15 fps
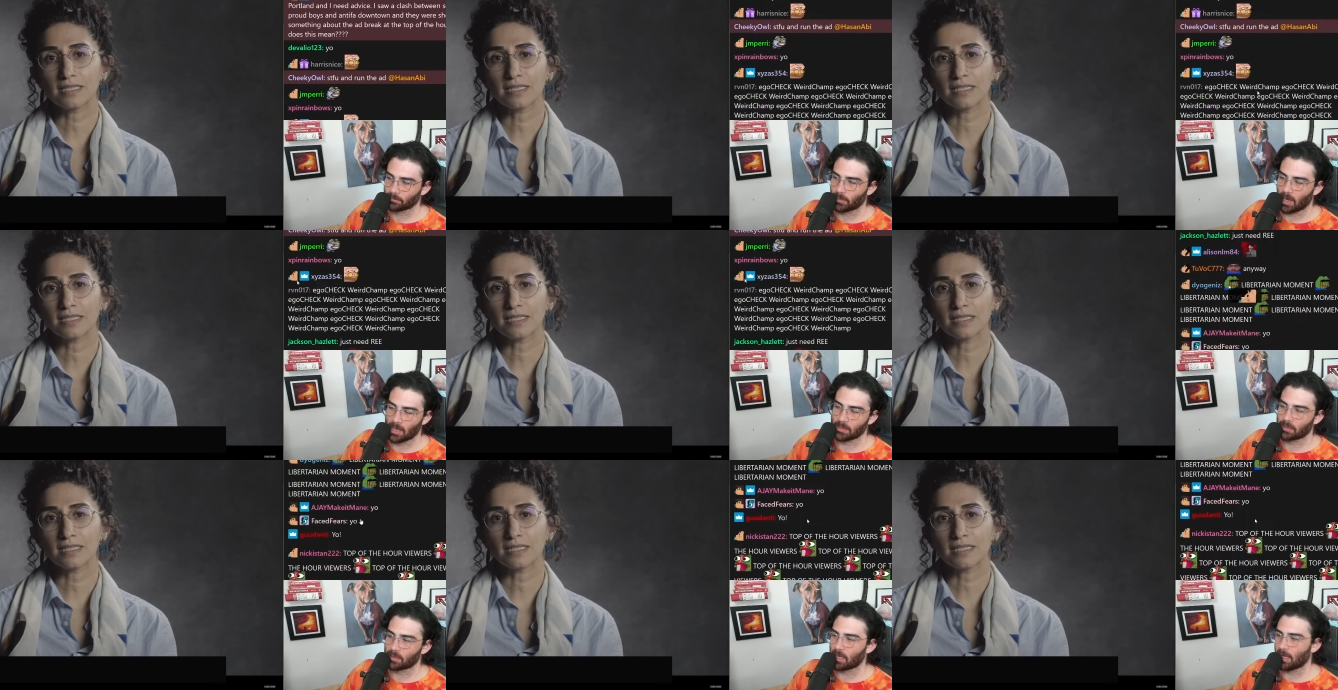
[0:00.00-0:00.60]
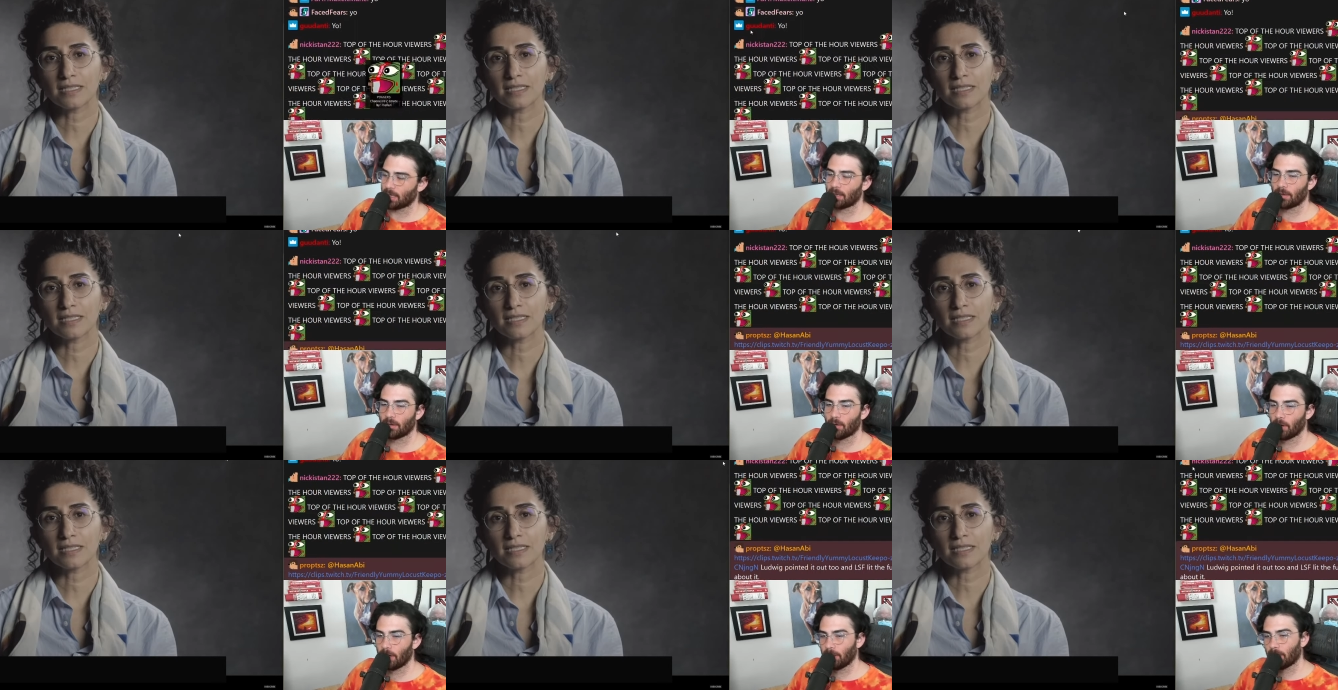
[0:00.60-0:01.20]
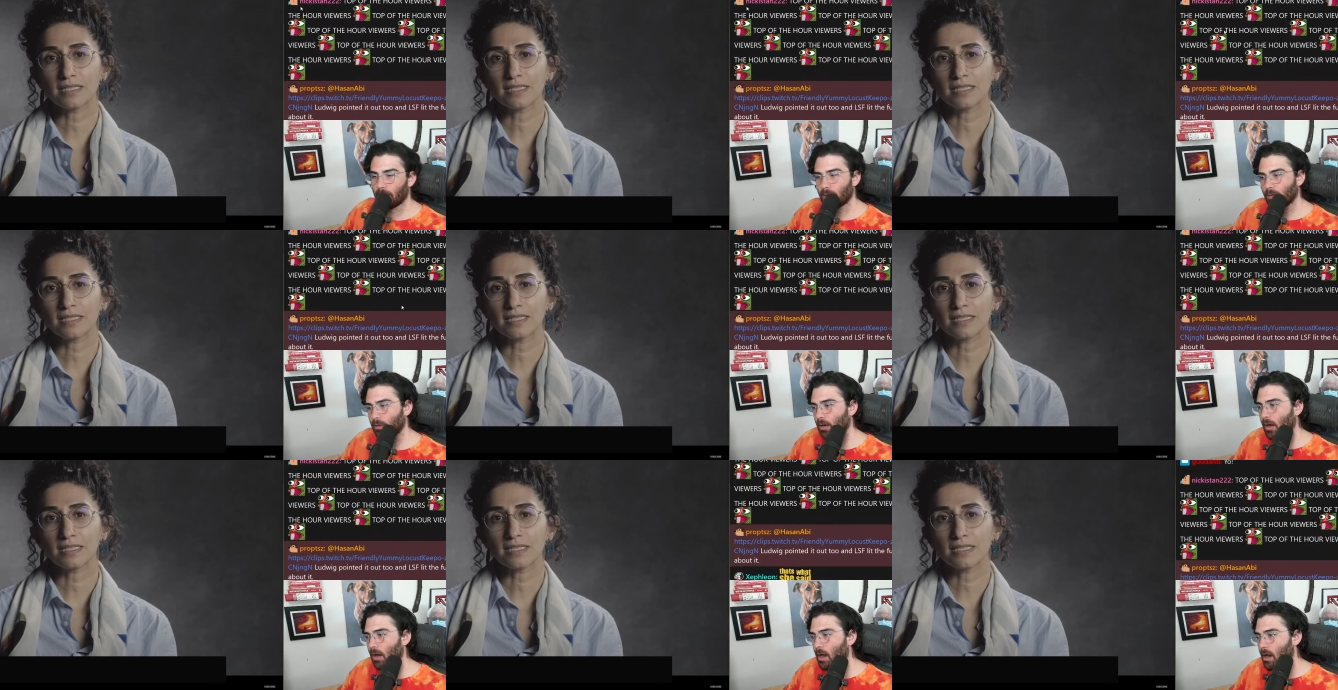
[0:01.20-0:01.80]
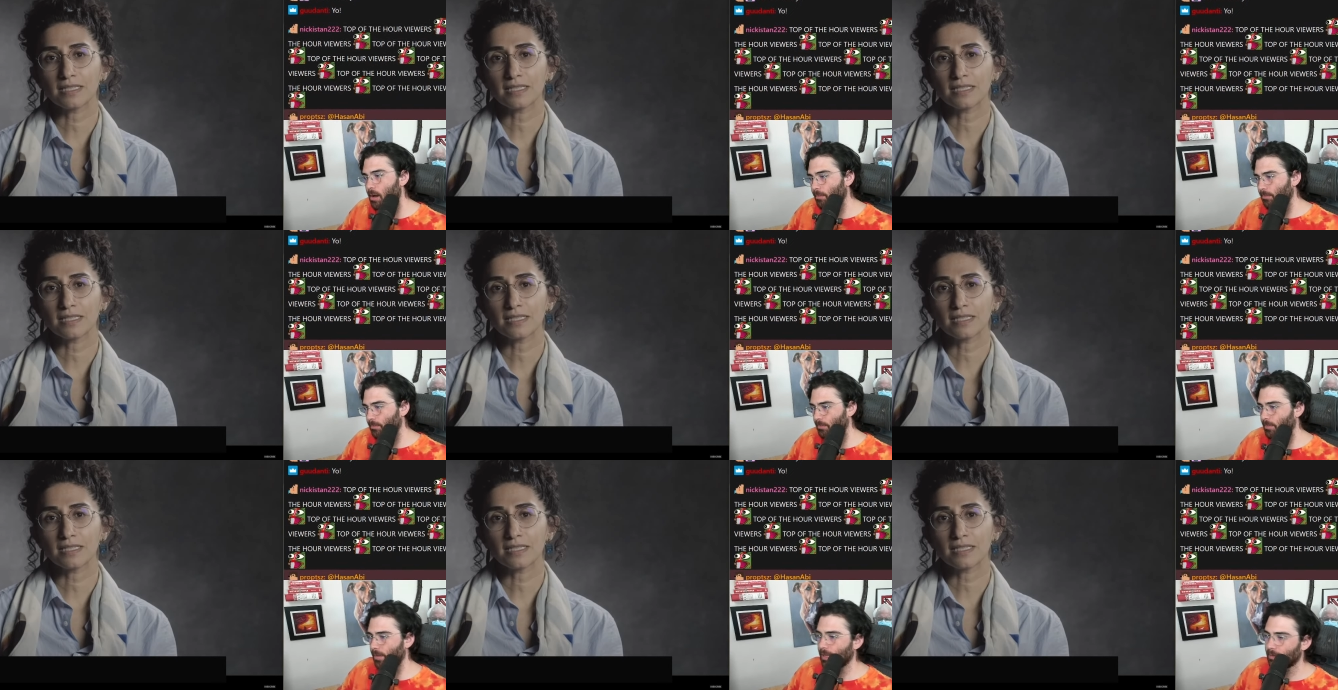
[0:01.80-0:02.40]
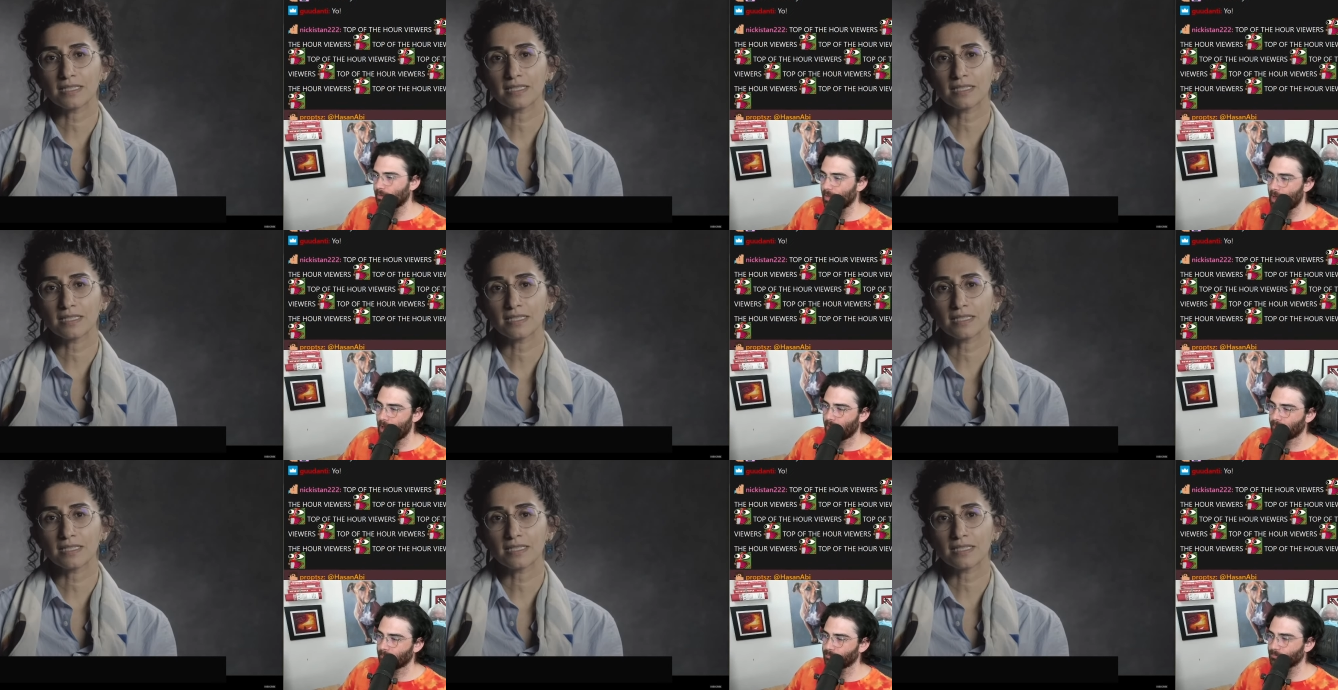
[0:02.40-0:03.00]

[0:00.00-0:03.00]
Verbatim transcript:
Speaker 1: I just I get annoyed um at that.